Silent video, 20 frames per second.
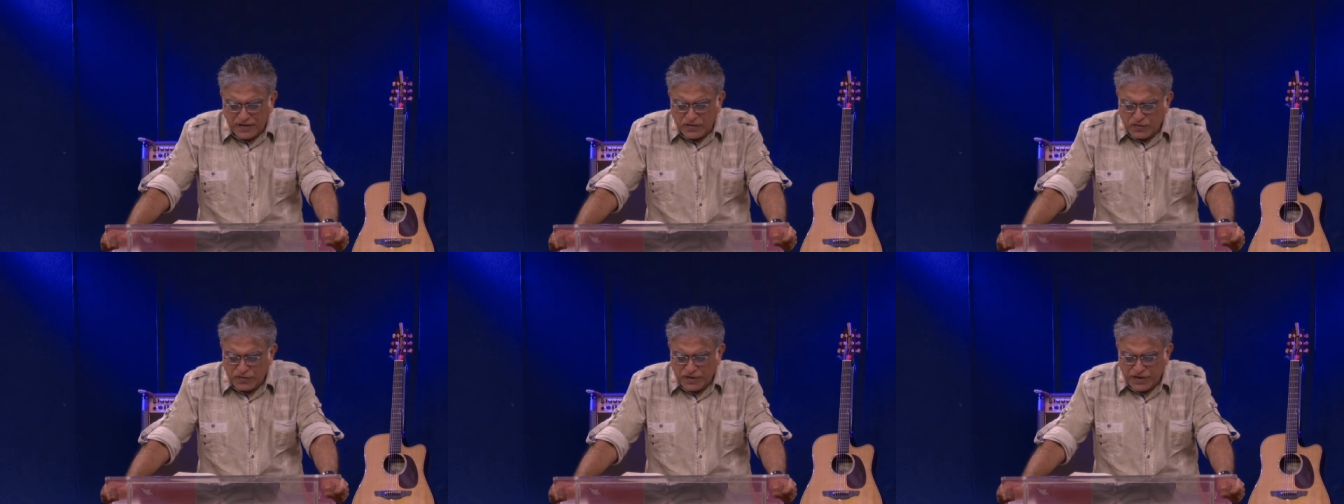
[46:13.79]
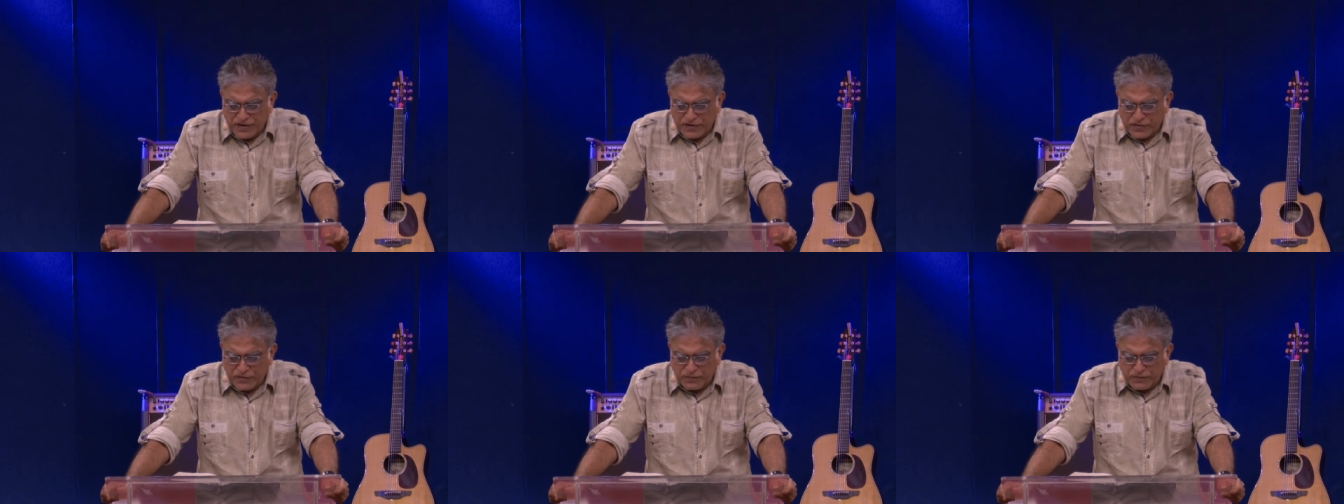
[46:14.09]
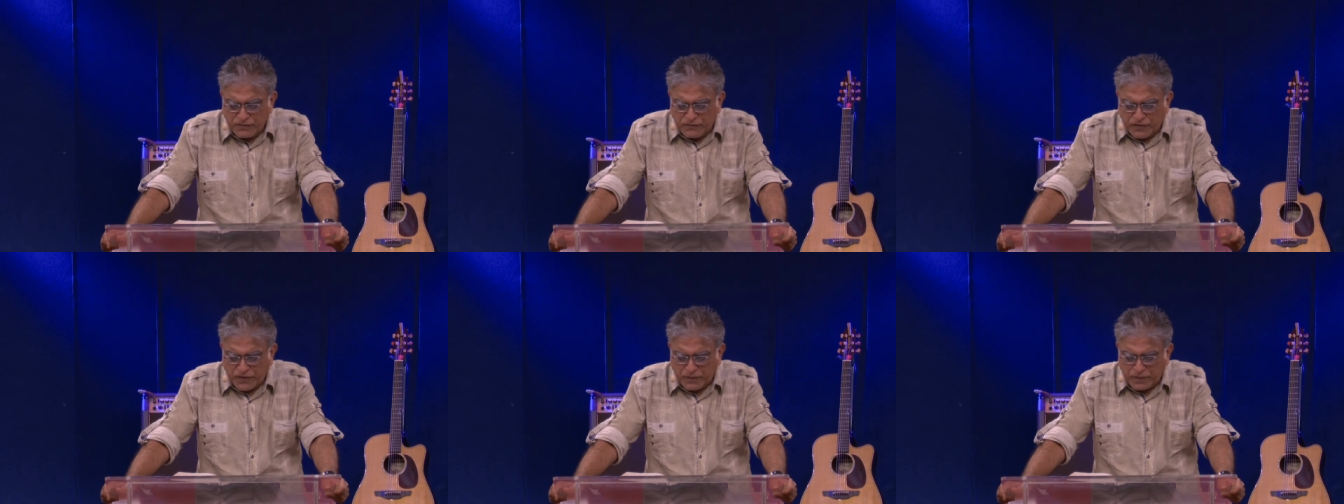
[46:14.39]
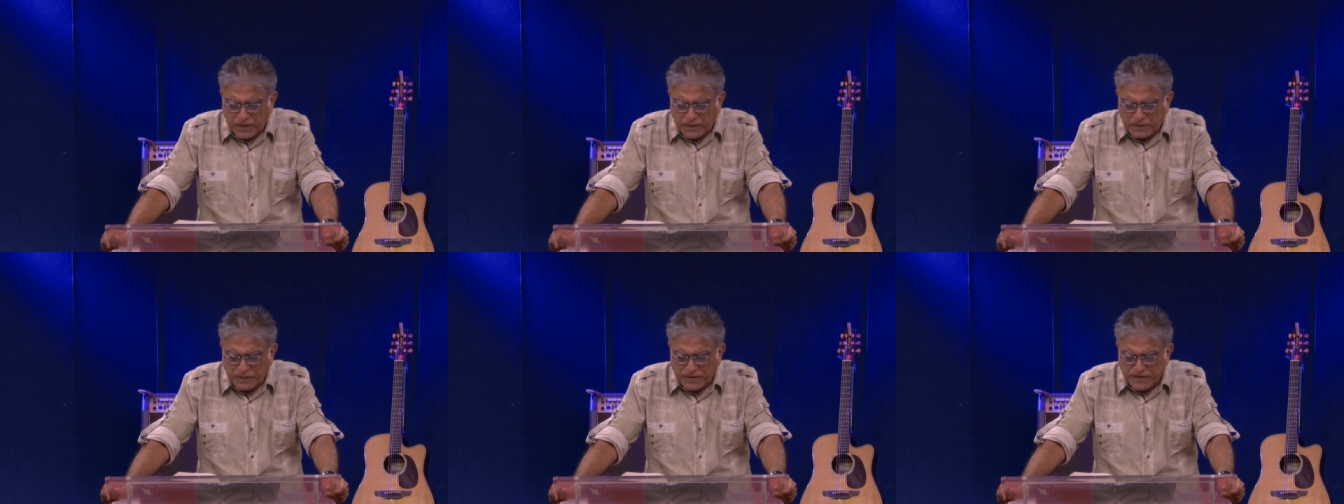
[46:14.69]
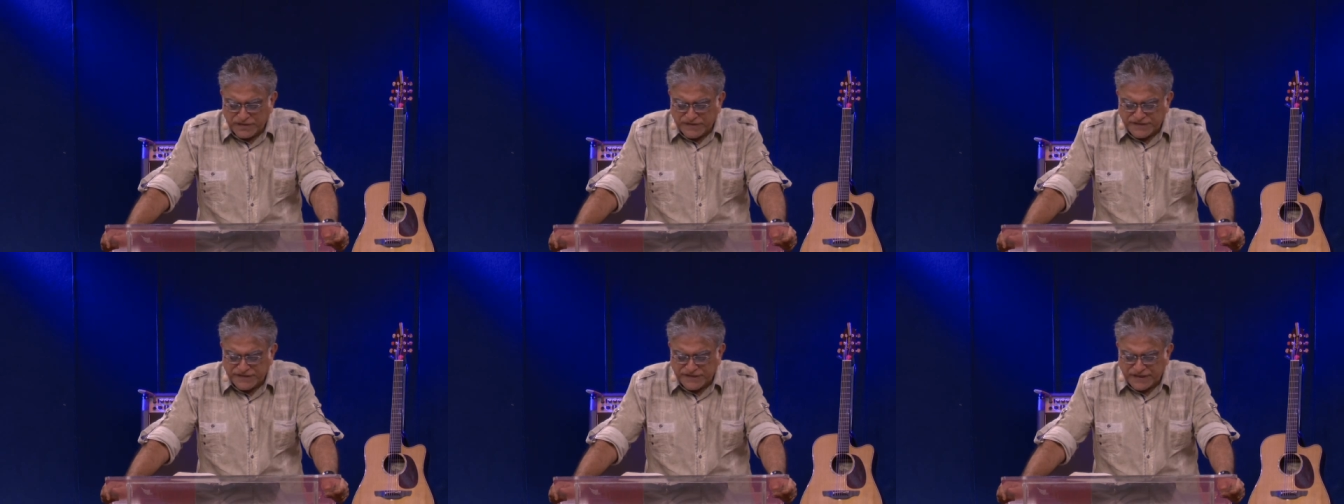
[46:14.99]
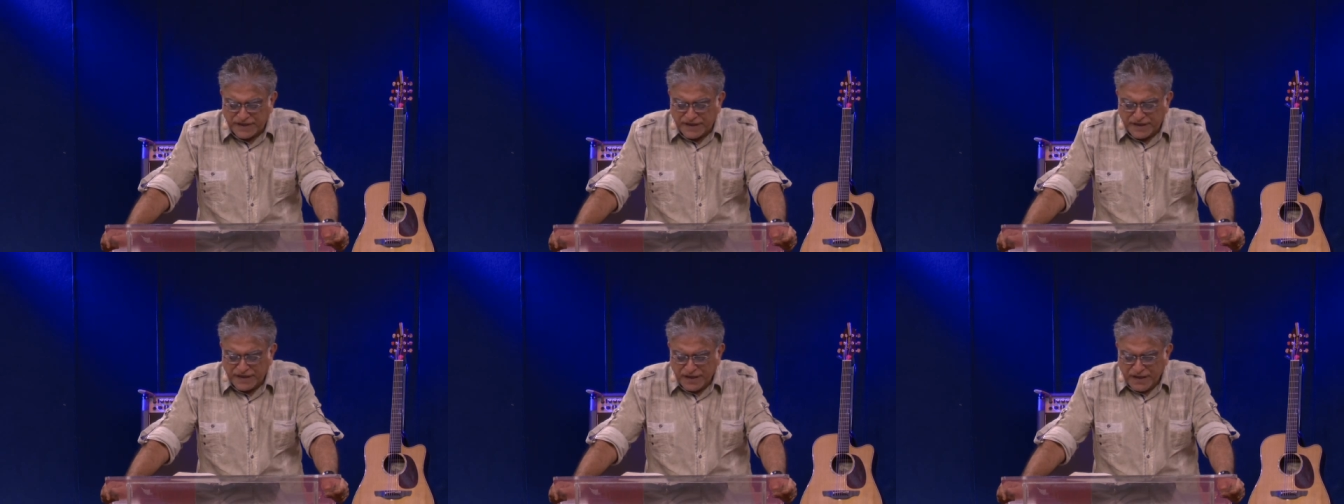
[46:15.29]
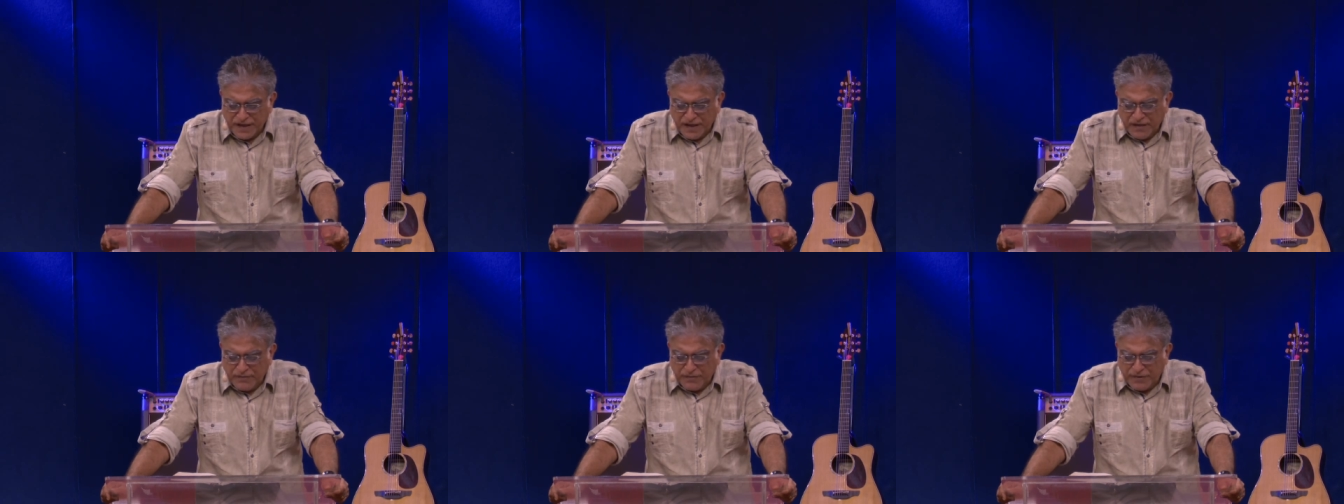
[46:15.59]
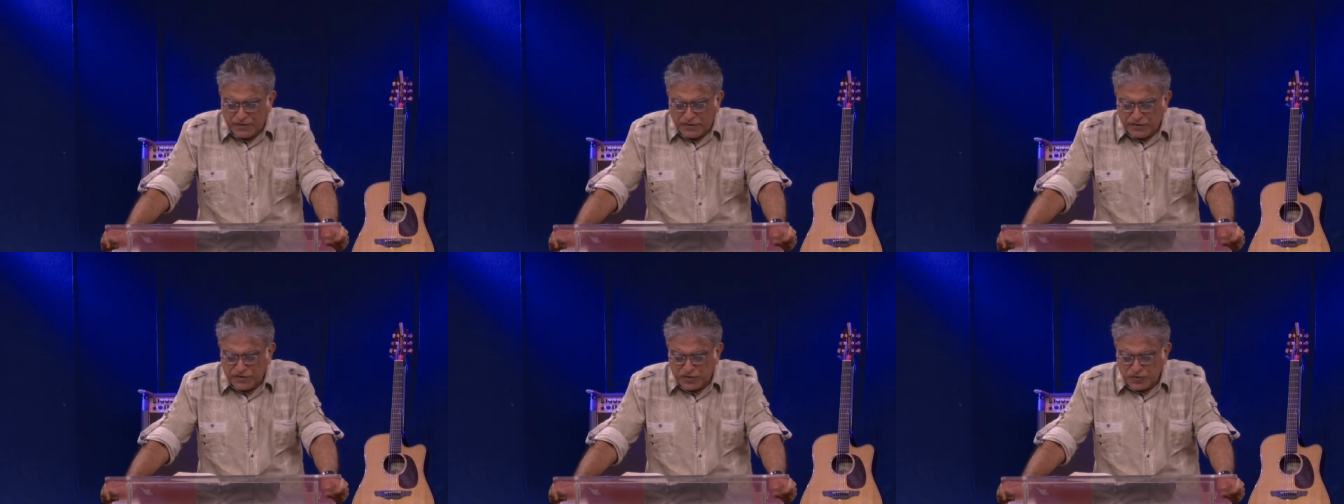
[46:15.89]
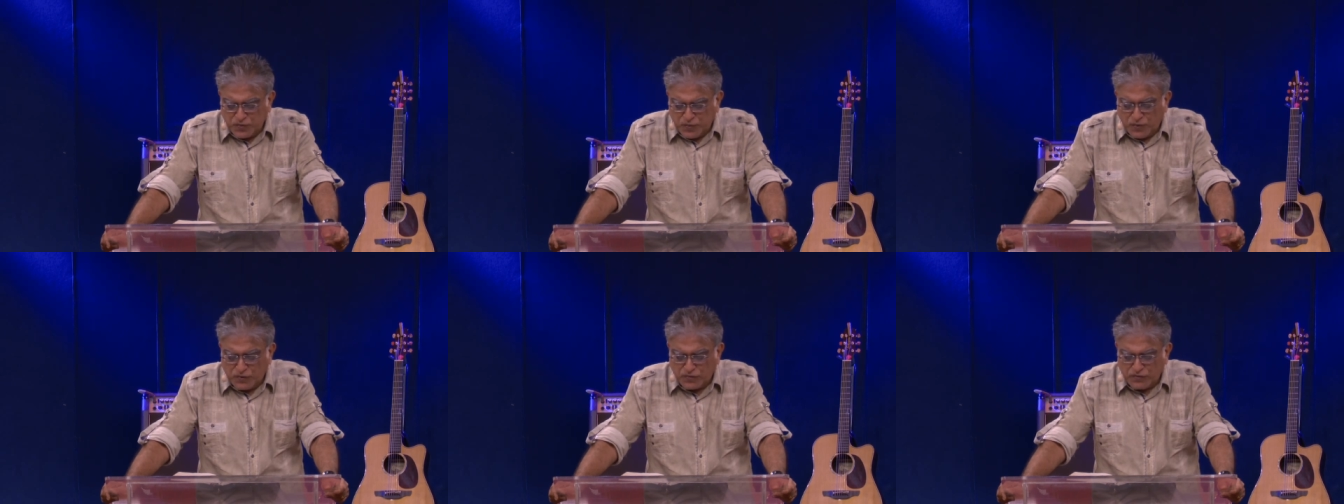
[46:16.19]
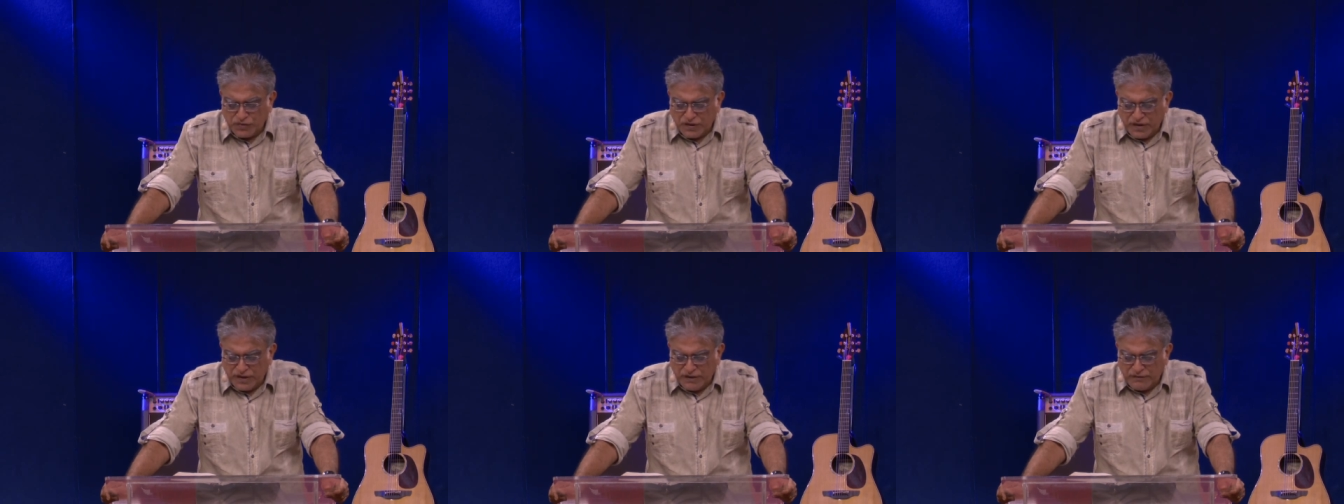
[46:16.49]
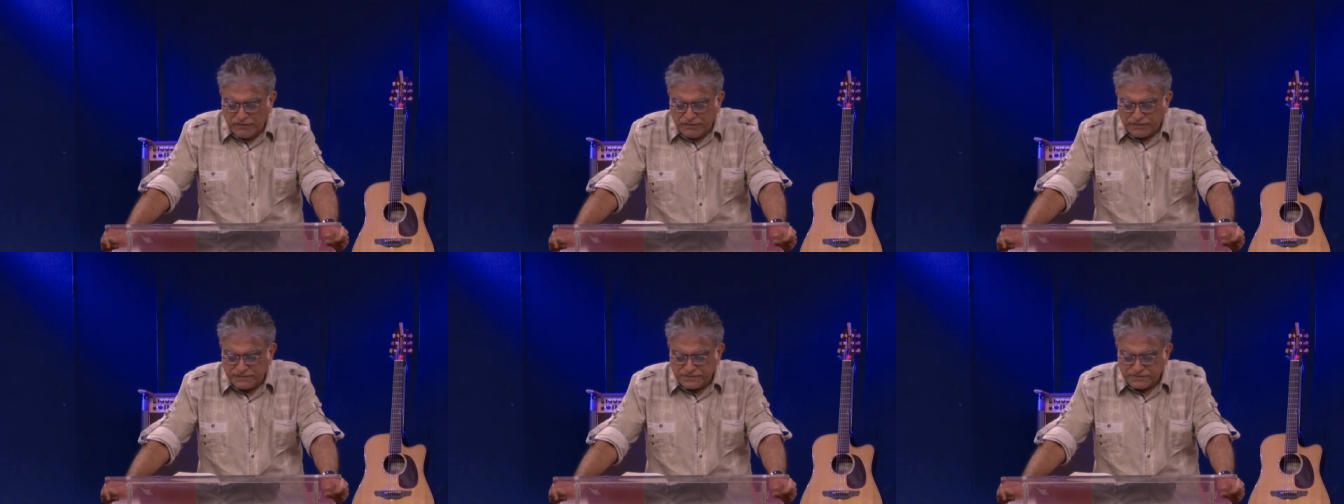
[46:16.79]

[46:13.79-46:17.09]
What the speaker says: don't get into what people say, because you want to live